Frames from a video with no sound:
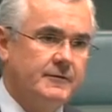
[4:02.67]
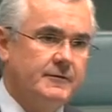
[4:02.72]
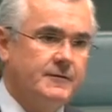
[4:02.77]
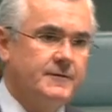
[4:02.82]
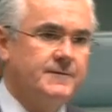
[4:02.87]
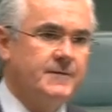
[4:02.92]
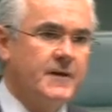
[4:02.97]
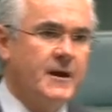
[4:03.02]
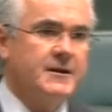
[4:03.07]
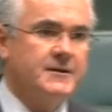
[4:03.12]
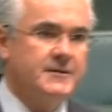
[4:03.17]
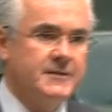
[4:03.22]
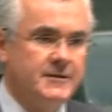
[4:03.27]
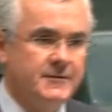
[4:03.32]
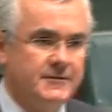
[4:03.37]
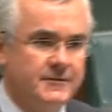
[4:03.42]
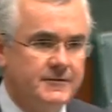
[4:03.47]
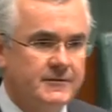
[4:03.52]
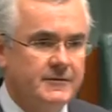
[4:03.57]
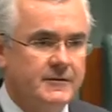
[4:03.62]

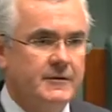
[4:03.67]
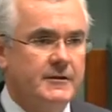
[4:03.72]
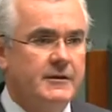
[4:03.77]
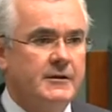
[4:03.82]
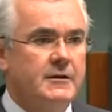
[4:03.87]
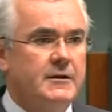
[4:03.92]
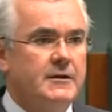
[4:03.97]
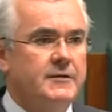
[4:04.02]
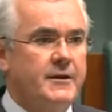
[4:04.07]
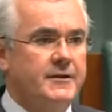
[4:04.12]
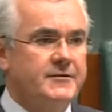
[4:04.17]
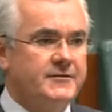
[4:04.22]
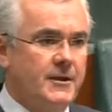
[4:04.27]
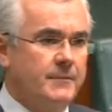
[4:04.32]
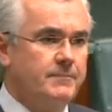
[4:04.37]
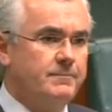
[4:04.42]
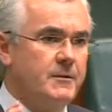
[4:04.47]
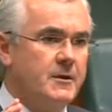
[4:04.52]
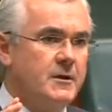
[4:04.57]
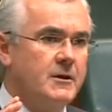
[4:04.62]
that
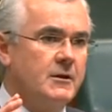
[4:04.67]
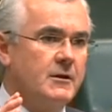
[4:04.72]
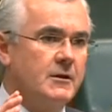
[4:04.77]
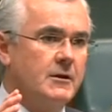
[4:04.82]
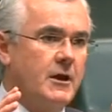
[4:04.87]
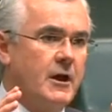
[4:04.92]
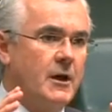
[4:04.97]
something